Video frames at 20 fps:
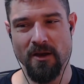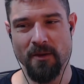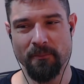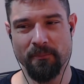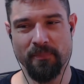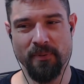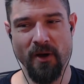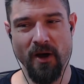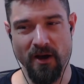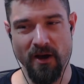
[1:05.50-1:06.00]

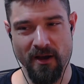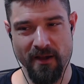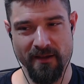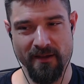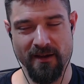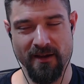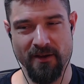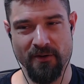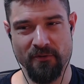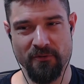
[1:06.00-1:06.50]

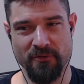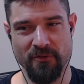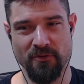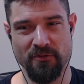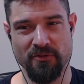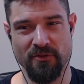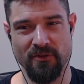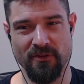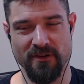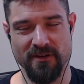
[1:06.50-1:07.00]
But I was
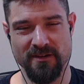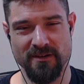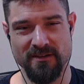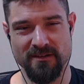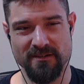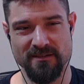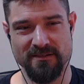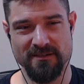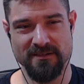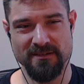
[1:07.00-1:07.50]
also like,
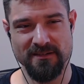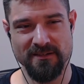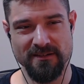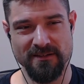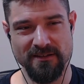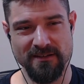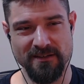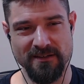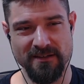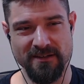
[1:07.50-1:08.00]

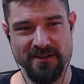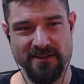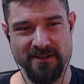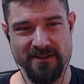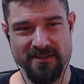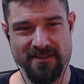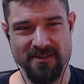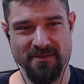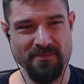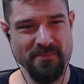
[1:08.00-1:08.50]

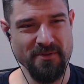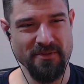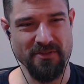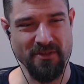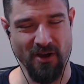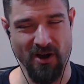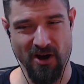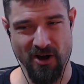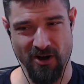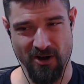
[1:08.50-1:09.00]
something's
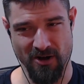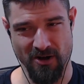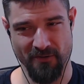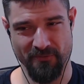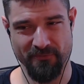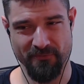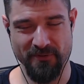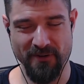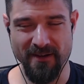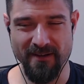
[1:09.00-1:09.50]

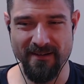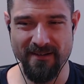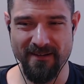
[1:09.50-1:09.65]
off.